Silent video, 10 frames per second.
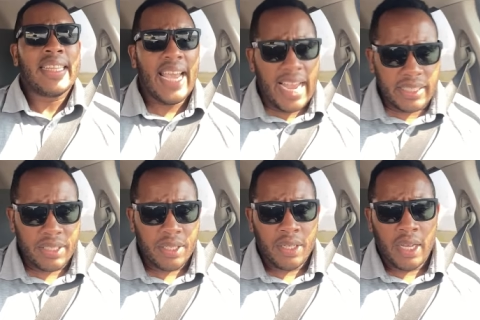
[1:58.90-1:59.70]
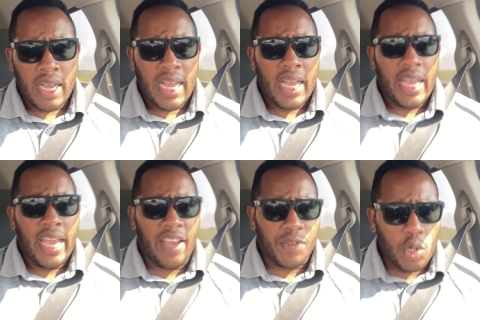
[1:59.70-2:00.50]
that
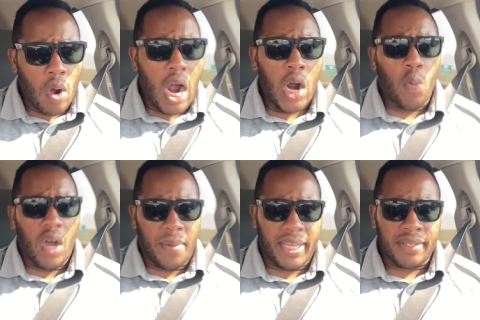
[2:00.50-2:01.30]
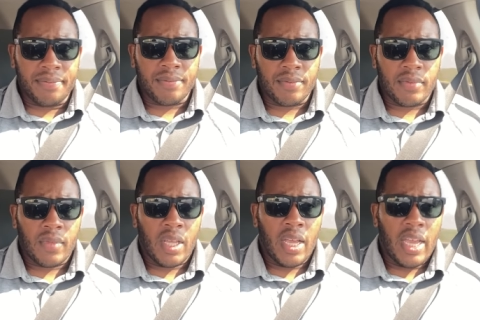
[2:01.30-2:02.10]
if you are a
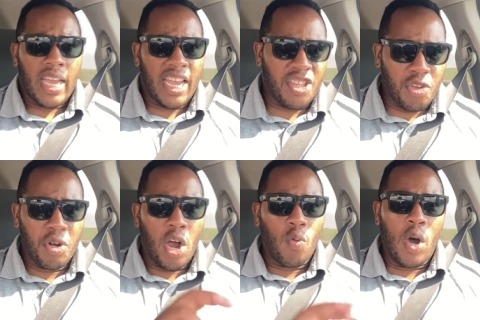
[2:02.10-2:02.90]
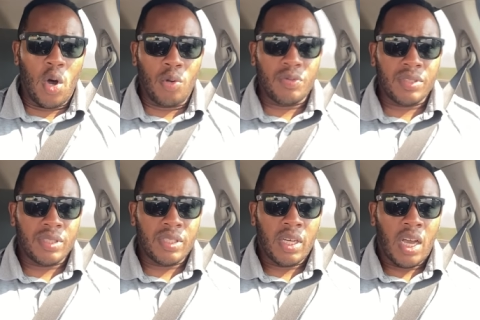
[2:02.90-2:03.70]
woman and you don't want
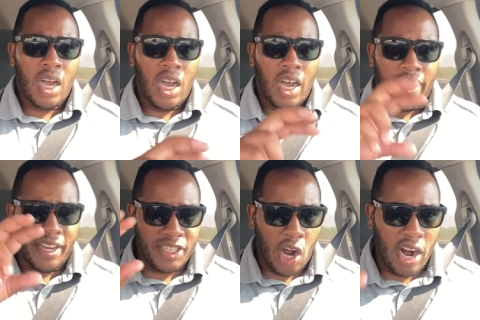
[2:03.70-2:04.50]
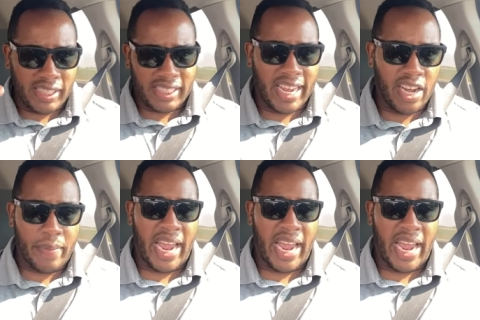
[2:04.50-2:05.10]
a dark skinned